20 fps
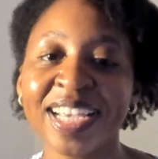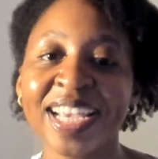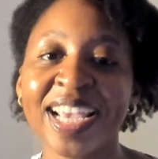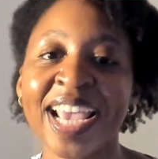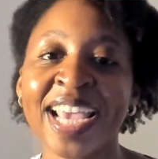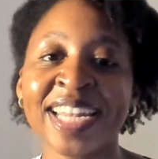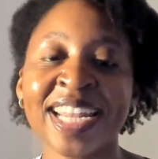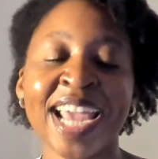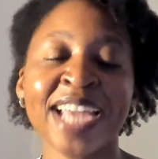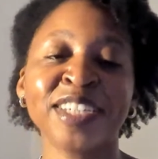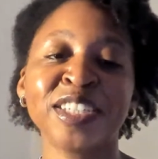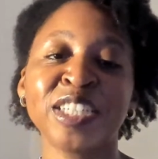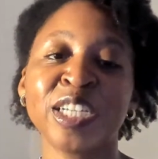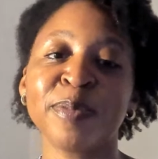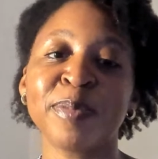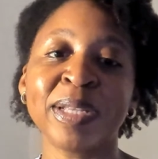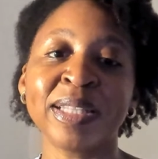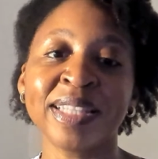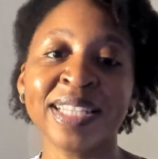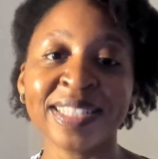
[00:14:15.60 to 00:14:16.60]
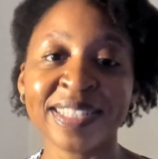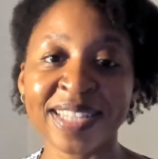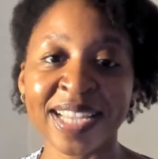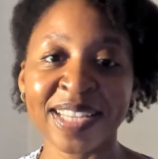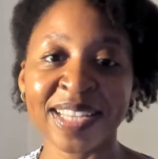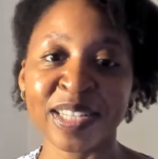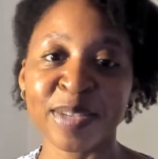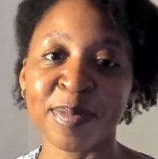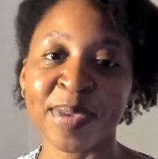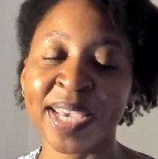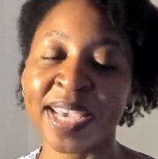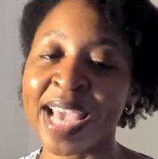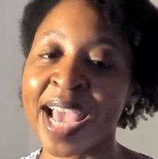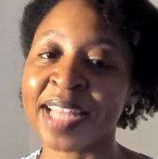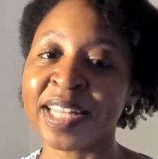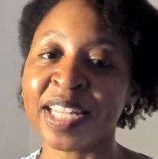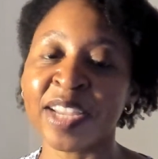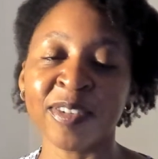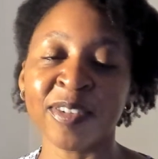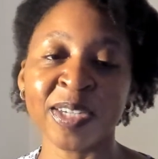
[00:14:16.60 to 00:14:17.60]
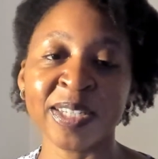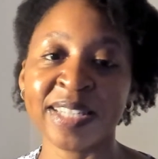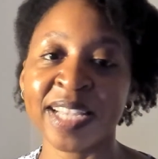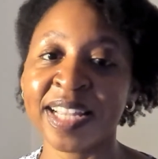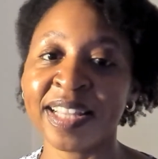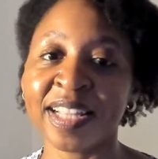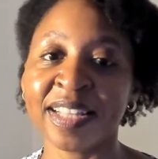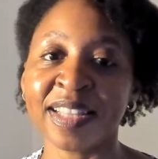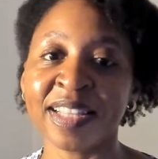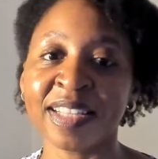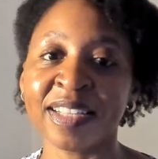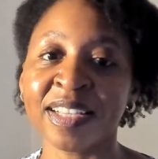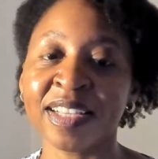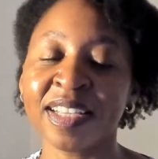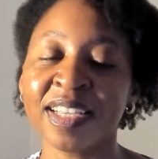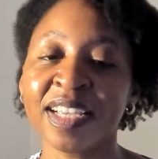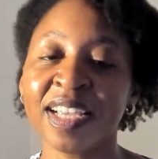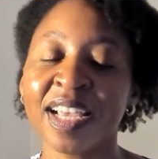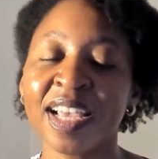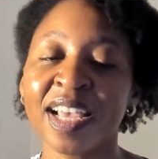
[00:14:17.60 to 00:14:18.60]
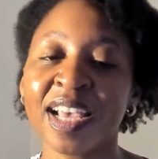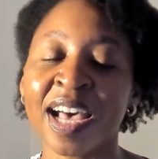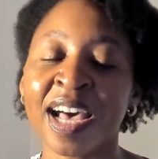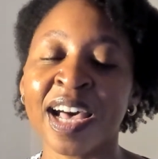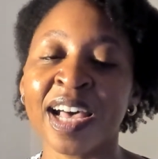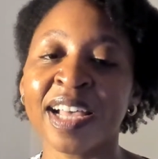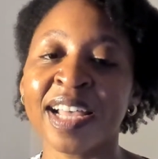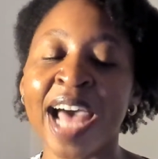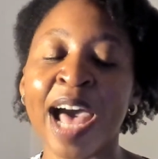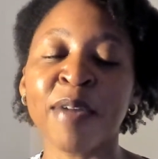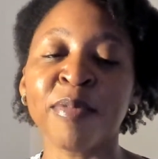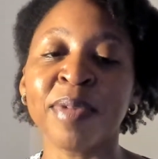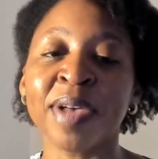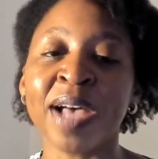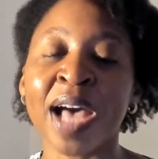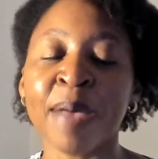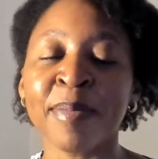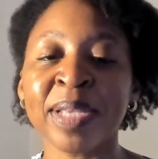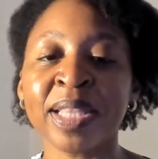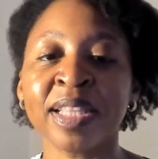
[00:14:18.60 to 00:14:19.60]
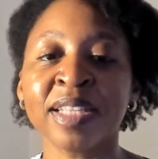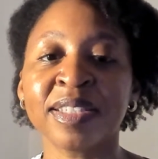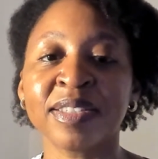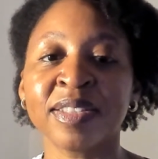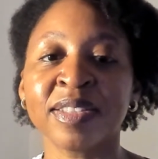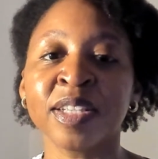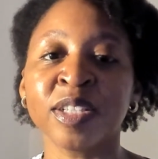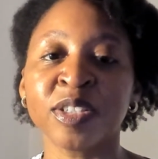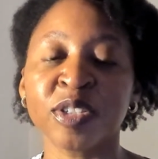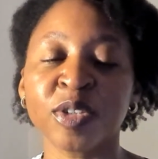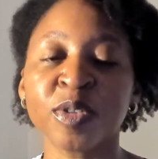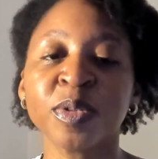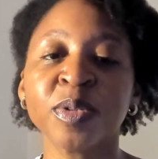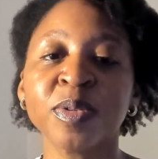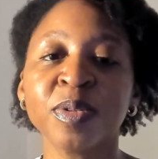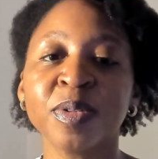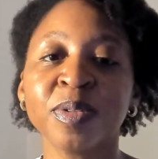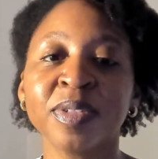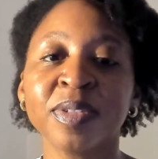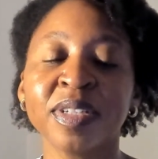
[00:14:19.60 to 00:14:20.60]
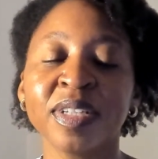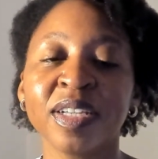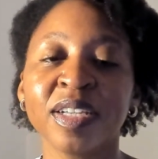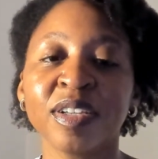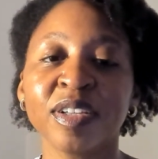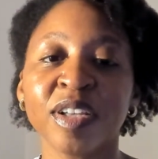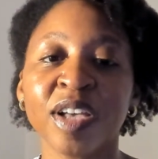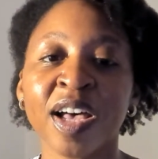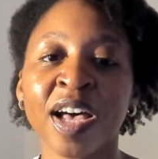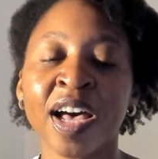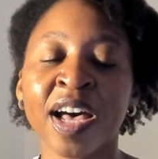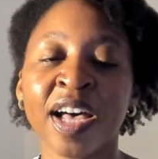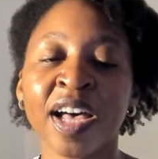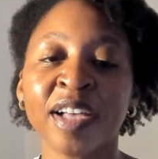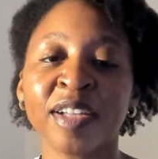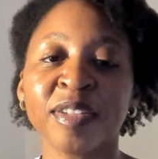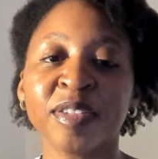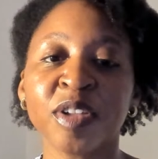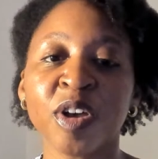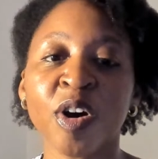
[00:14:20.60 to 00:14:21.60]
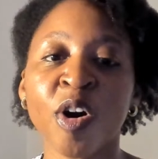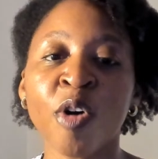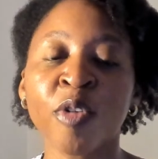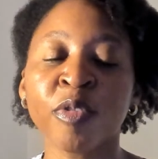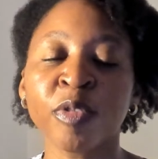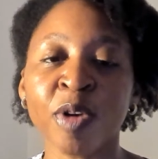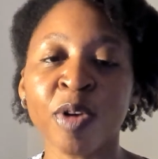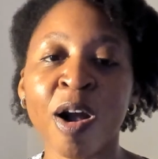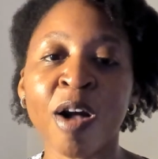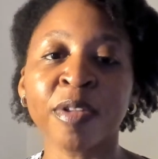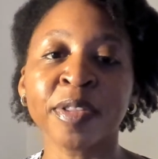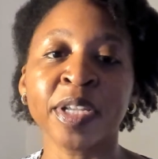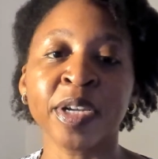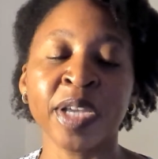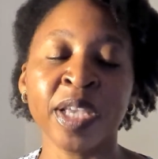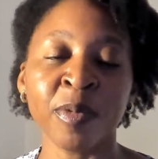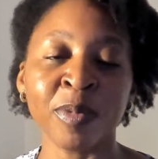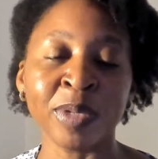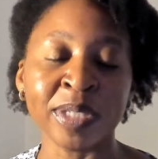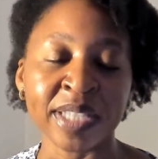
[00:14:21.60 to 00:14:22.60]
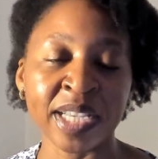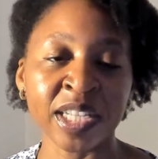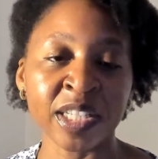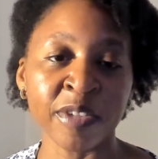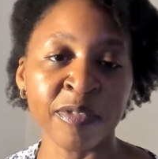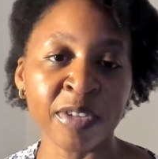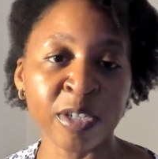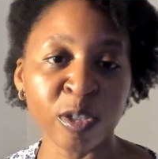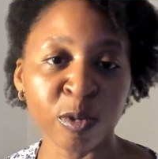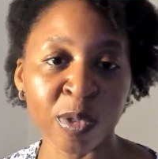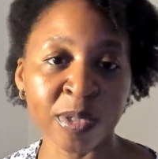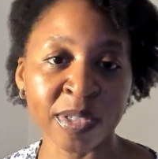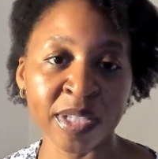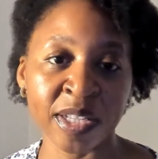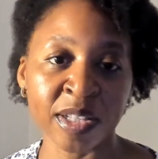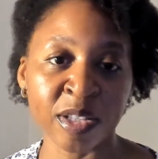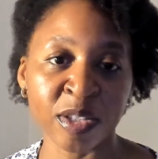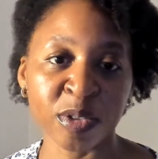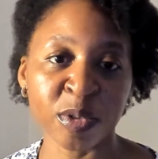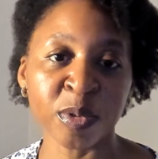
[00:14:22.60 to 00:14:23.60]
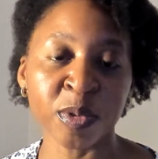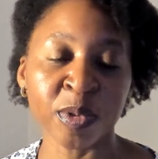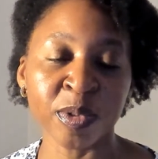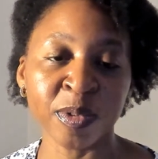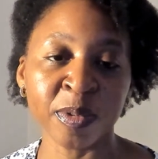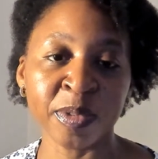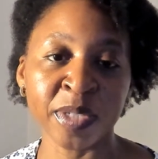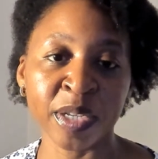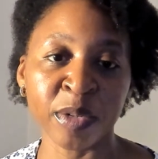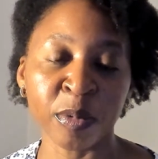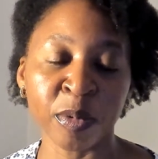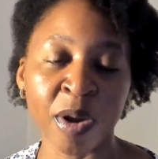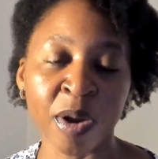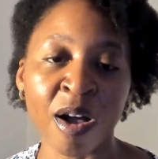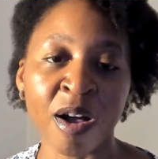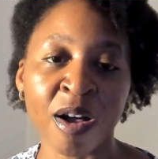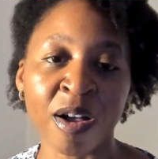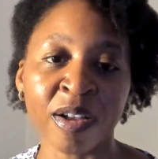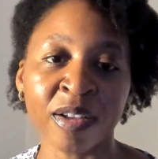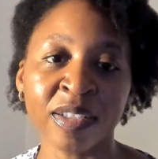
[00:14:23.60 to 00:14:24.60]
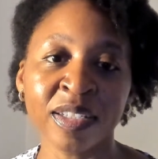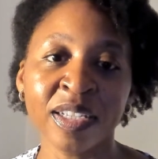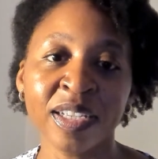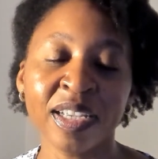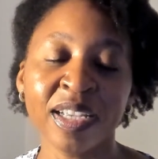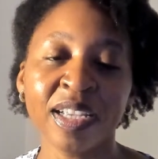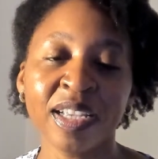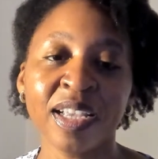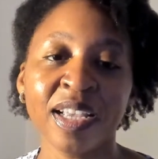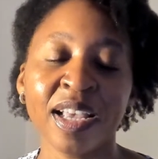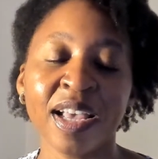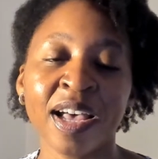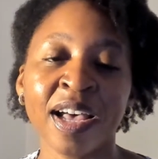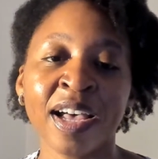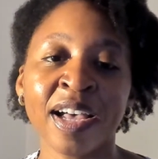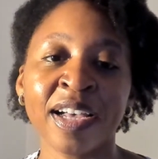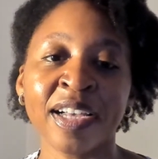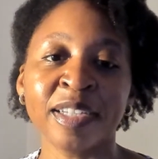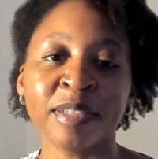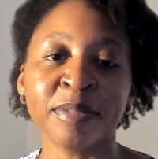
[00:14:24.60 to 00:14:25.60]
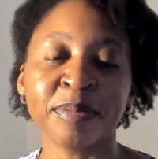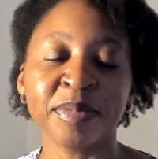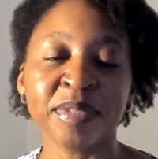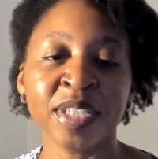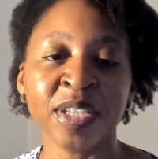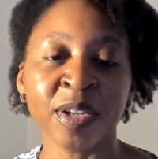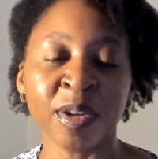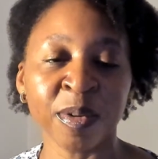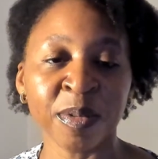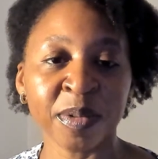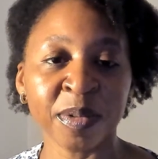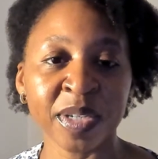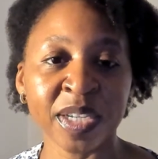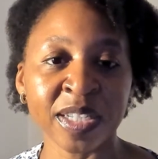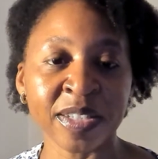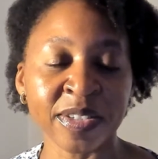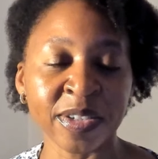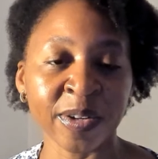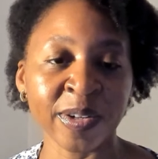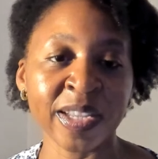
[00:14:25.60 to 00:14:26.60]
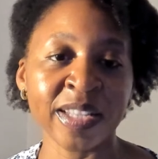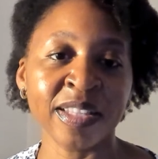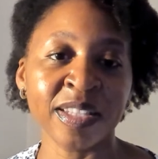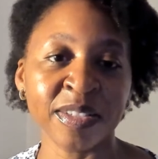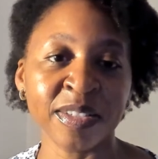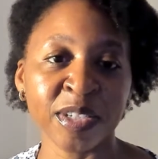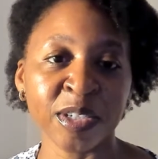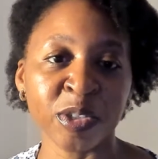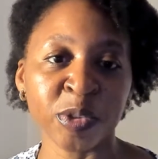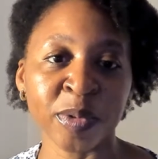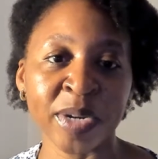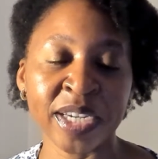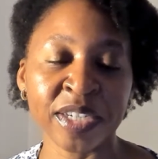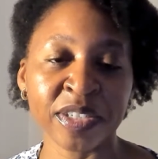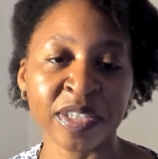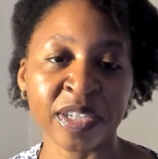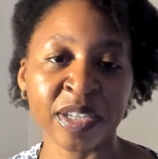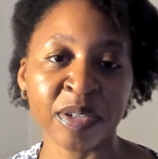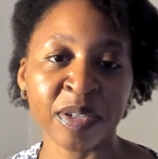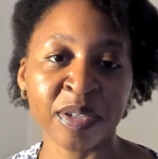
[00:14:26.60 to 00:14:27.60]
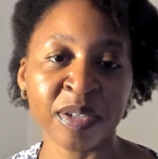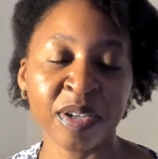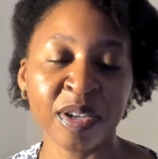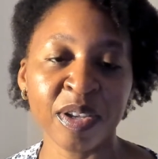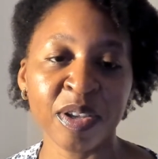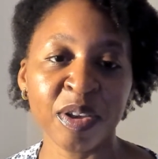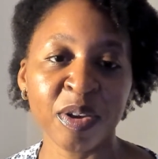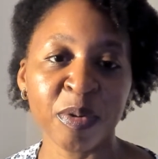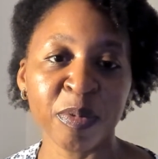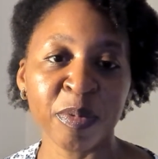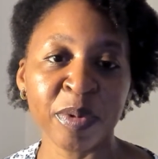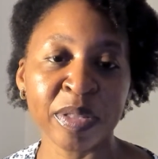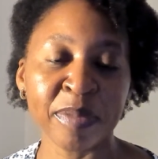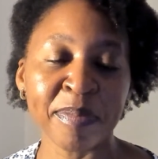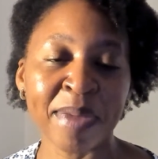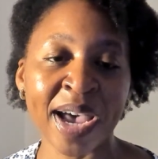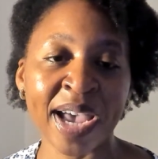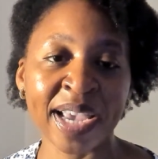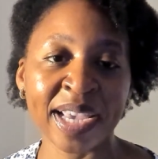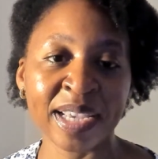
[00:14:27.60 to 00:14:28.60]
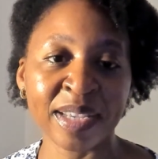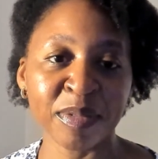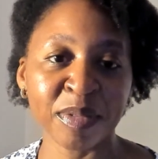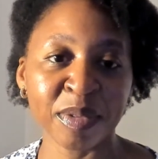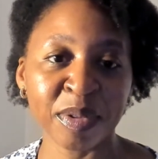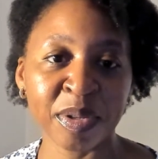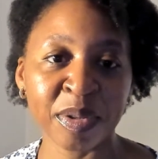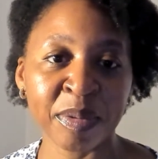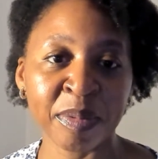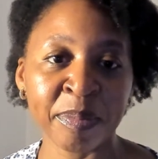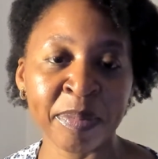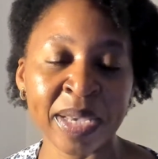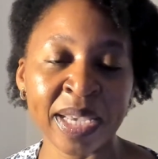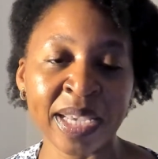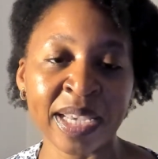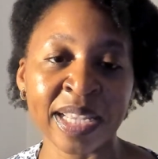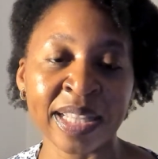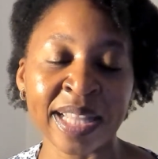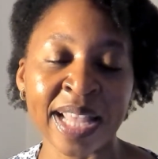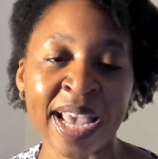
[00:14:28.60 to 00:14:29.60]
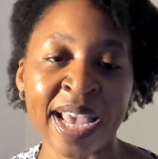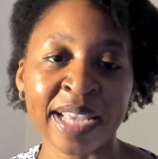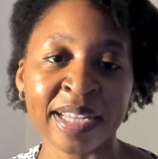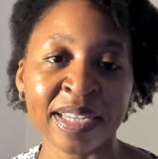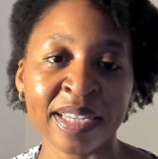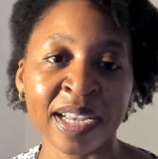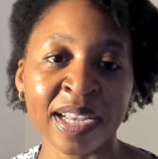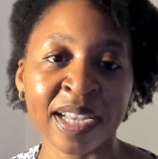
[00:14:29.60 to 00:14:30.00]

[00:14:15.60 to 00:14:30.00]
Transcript: And has she been listening to me, I never said that the school overall, it was individuals in the school who did wrong, concerning the situation with my being in that